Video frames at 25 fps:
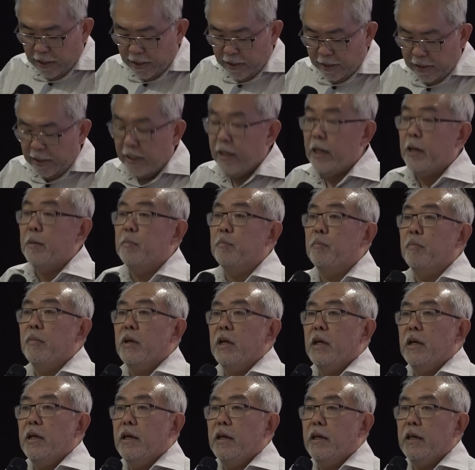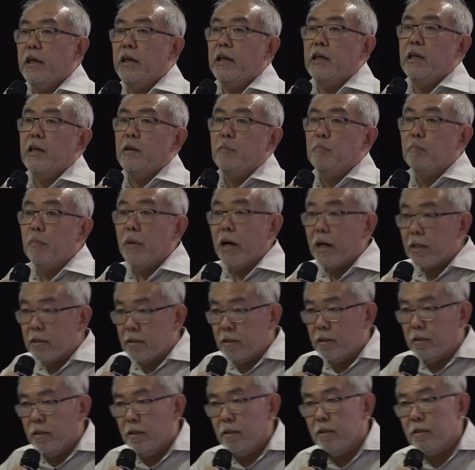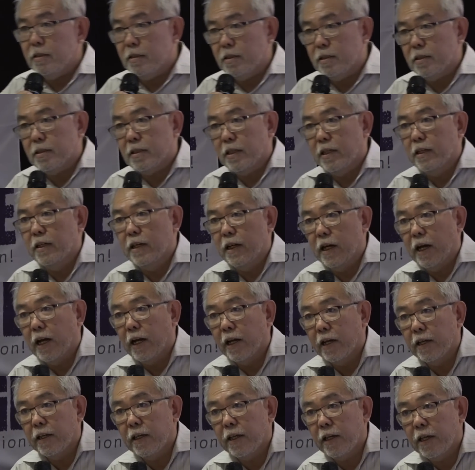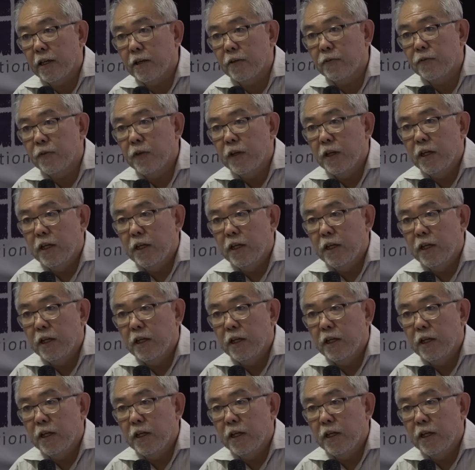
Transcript: I am a Marxist, I have